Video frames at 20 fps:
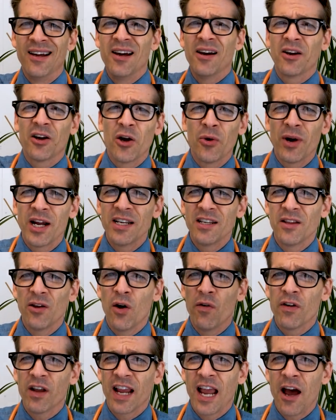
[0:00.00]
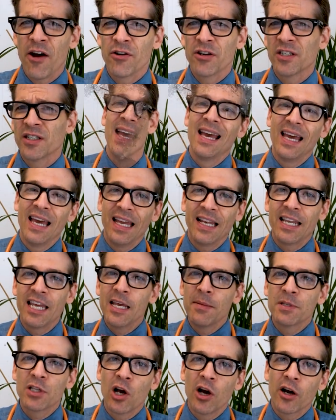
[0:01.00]
Nah, go right to the over-the-counter stuff. It
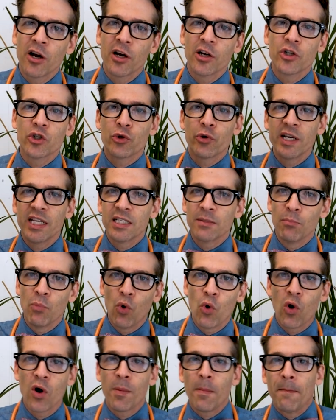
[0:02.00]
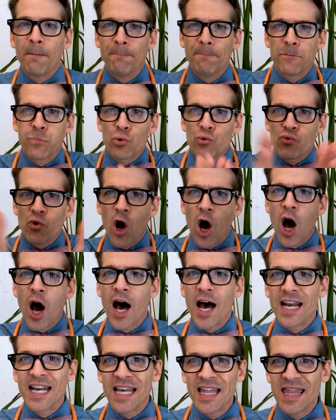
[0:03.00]
keeps longer, treats more
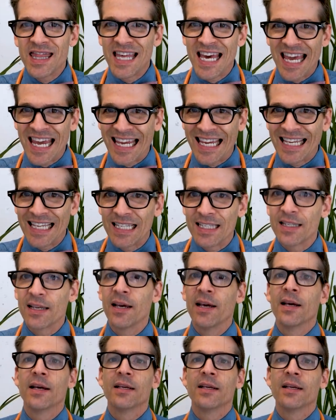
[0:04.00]
broad things